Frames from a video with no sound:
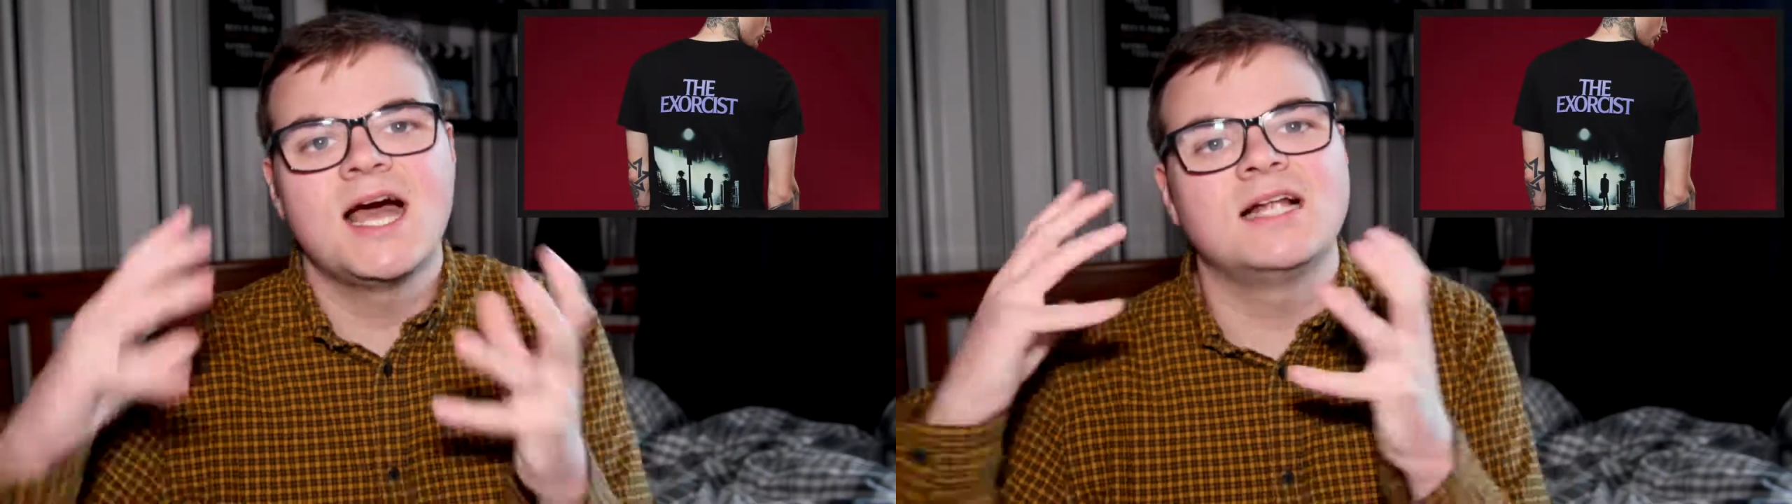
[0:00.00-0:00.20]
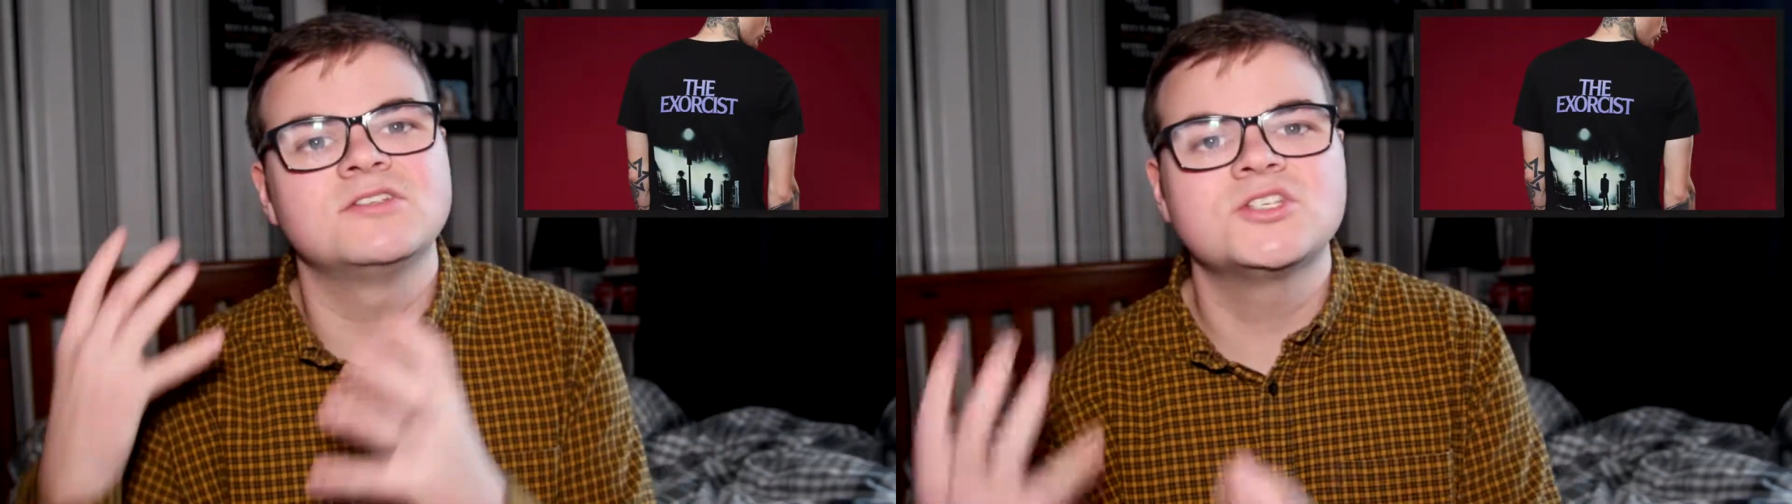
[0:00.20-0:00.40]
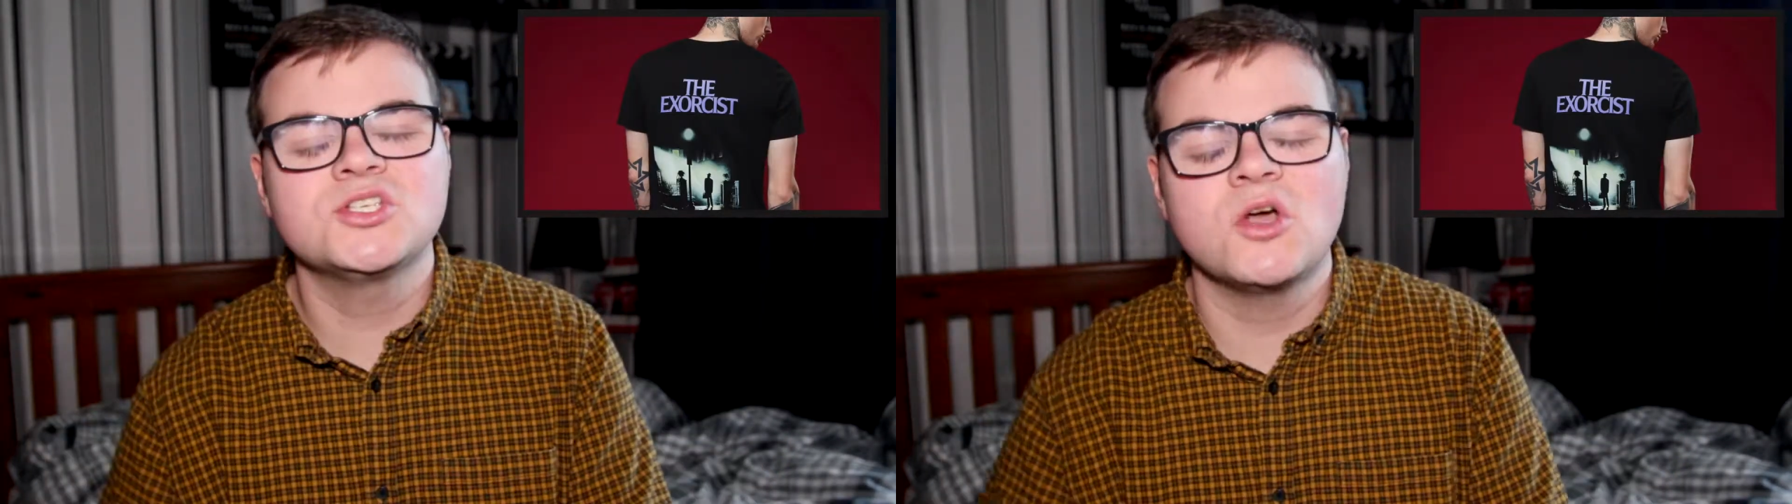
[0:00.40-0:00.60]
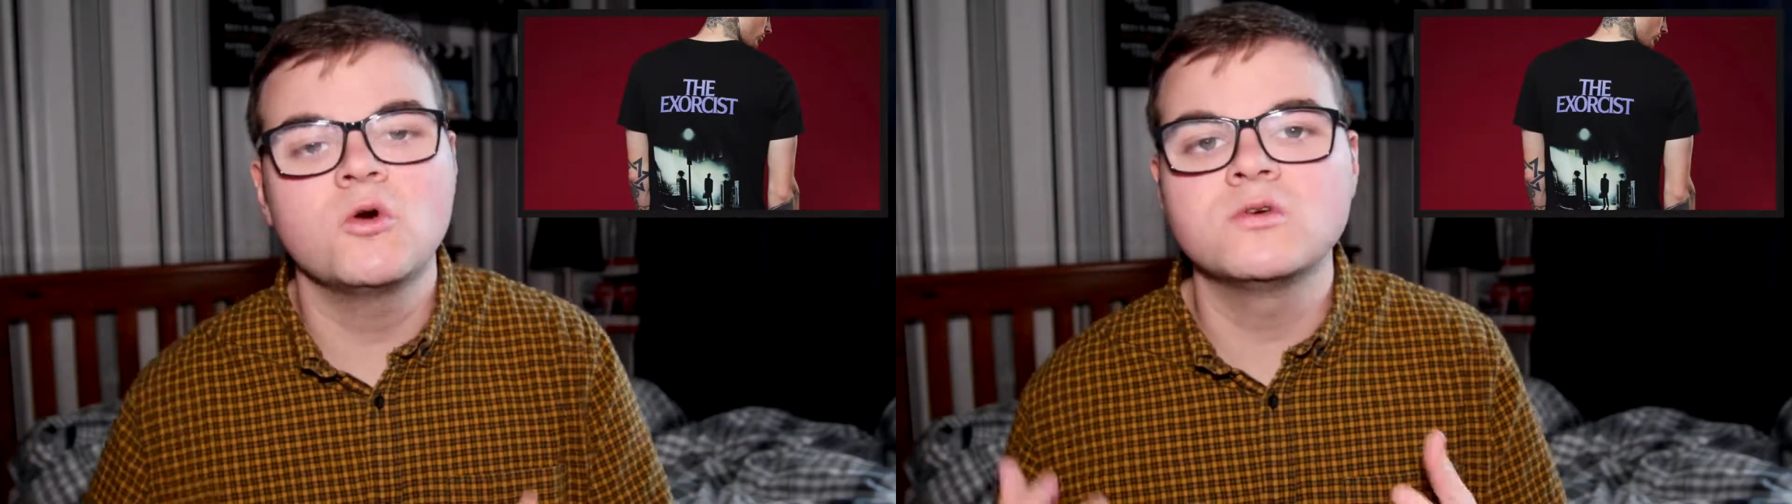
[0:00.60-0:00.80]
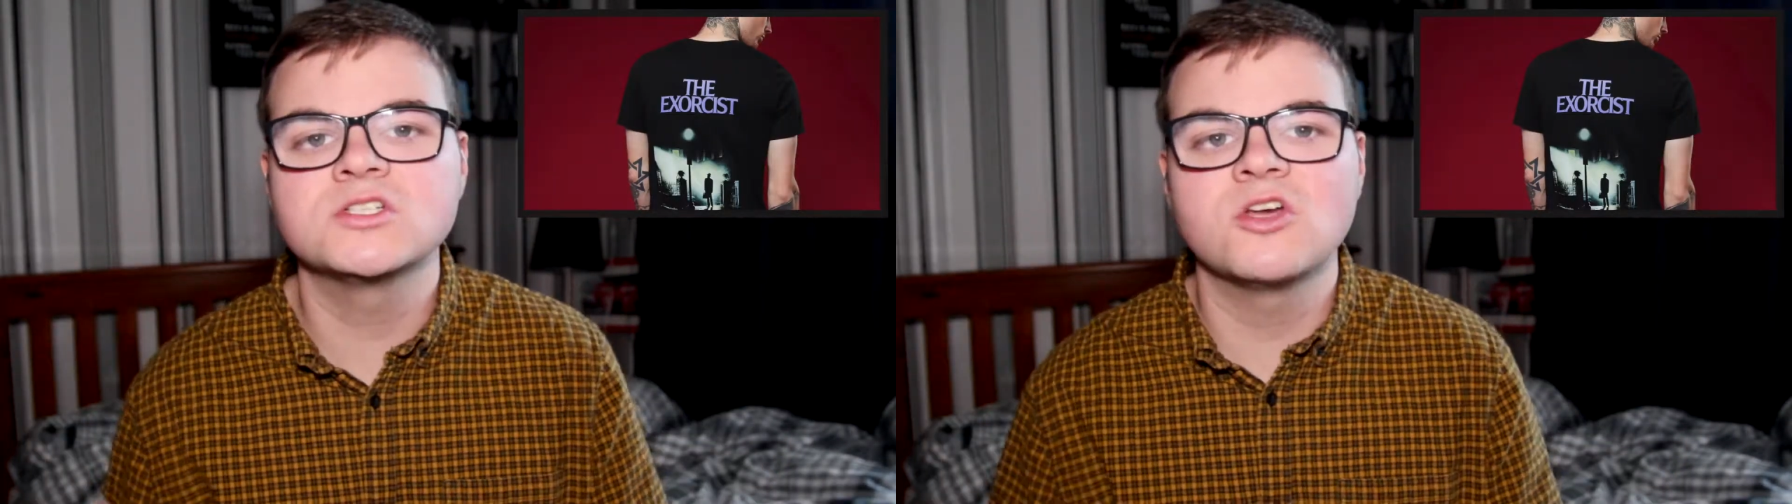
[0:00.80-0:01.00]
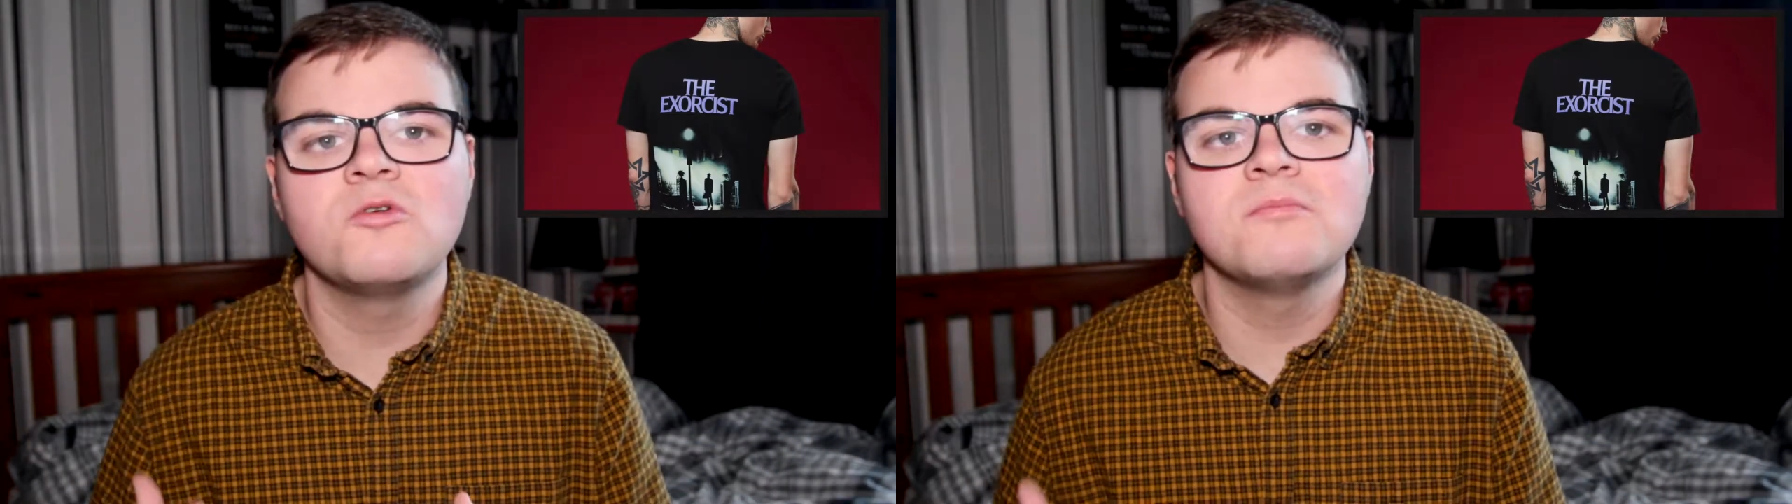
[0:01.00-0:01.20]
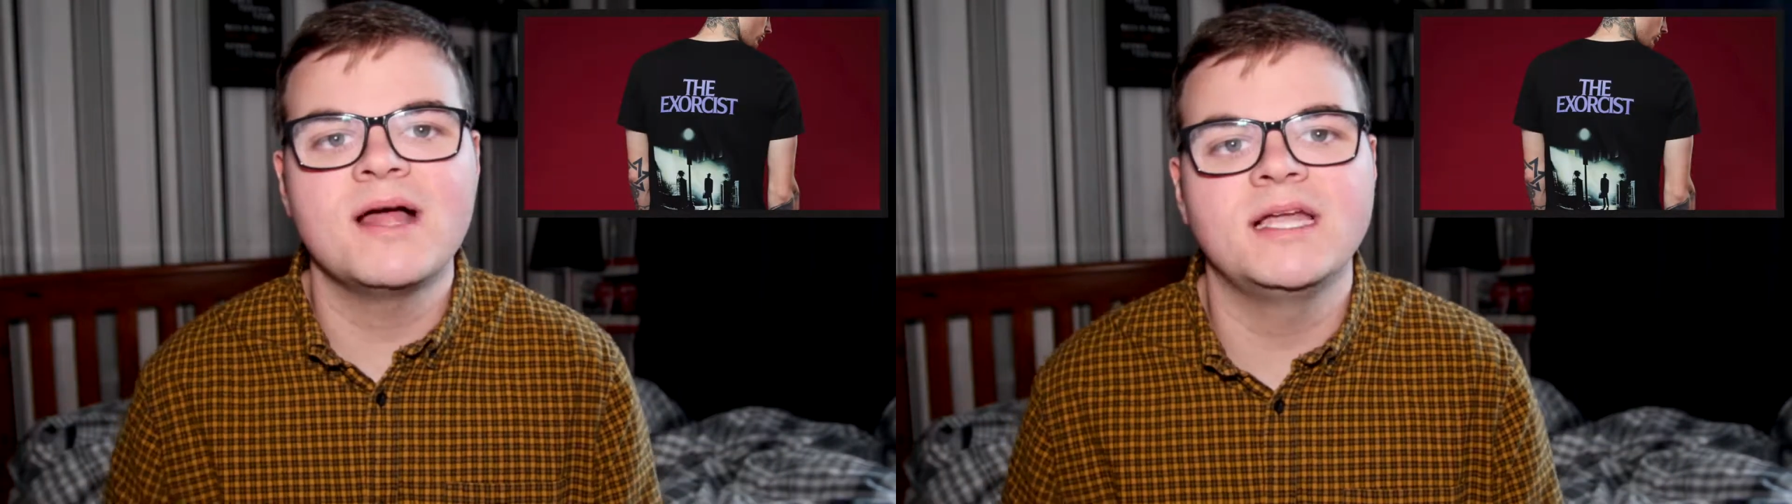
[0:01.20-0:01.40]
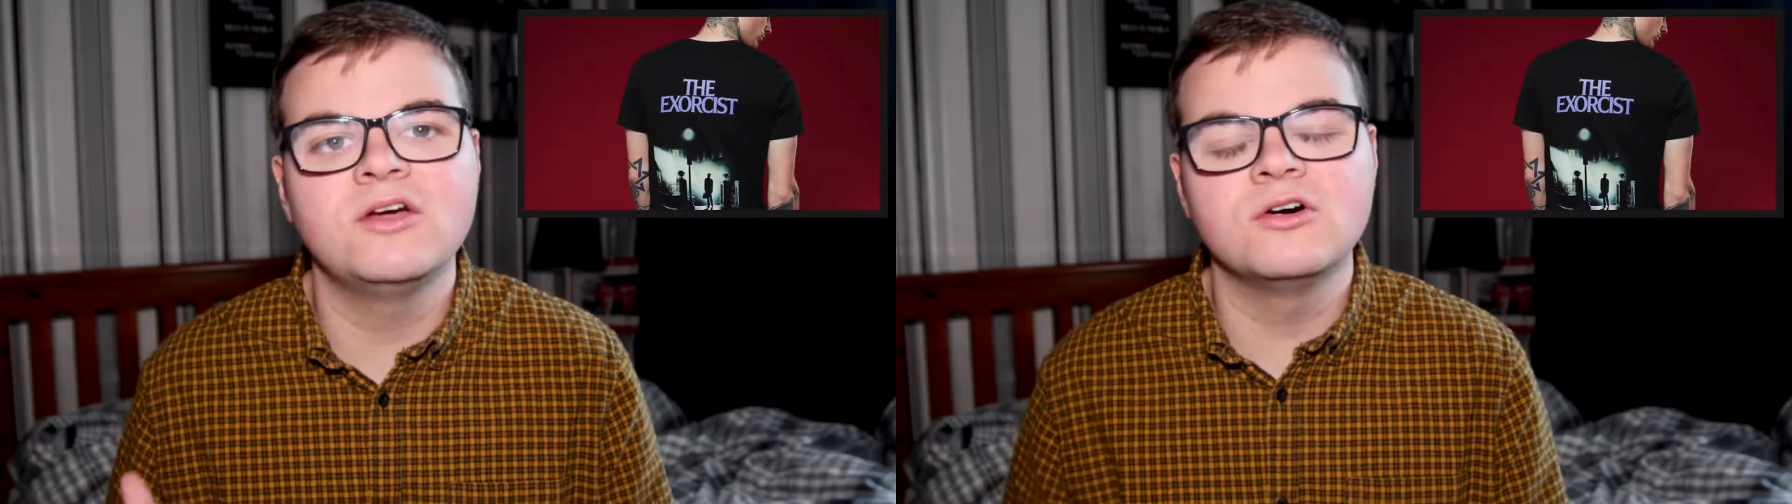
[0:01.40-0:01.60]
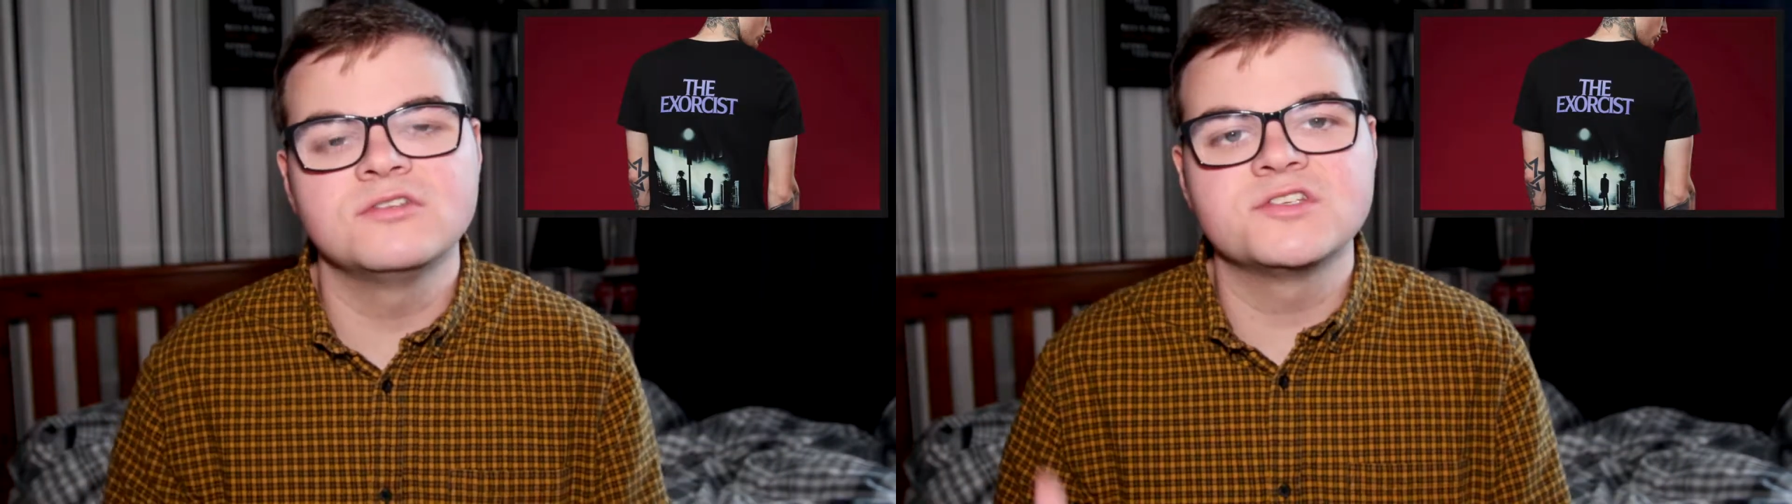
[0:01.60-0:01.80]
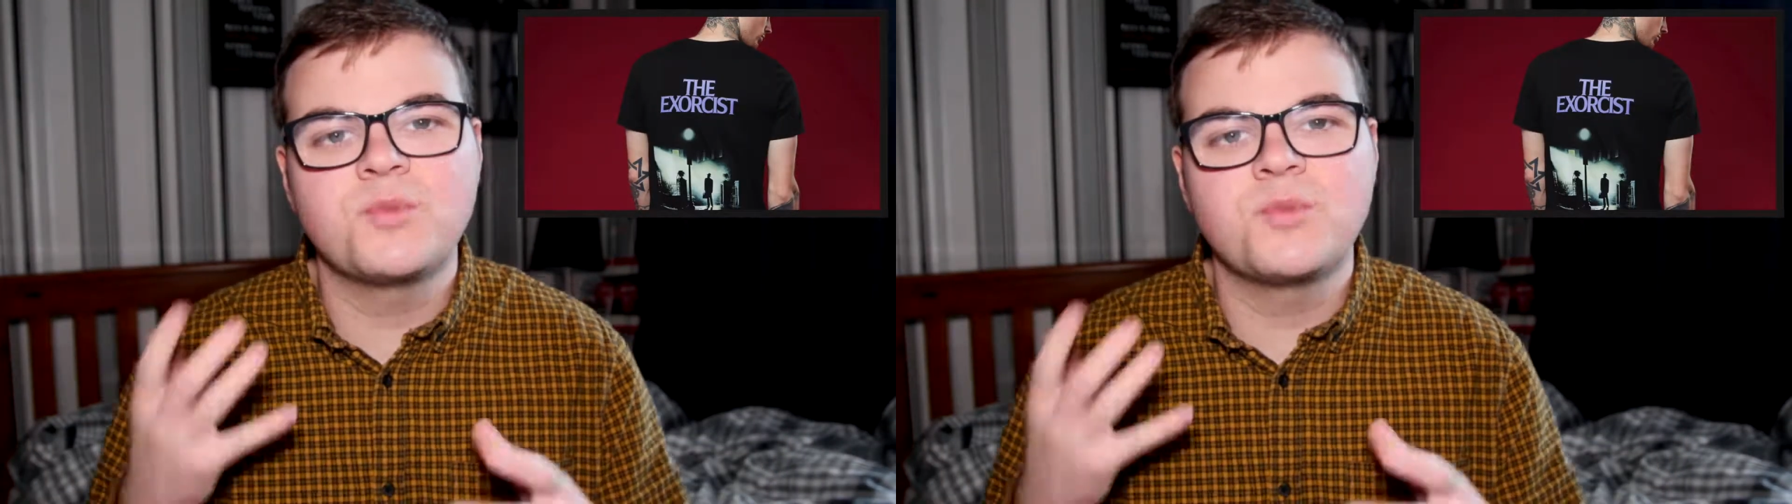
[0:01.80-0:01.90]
and so many others.